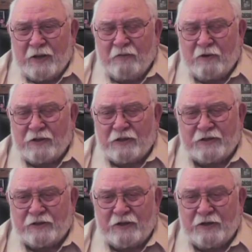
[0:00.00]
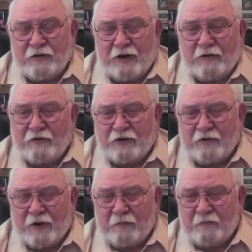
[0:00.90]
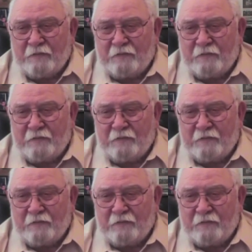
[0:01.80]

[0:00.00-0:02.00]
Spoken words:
They wanted us to do it every trip.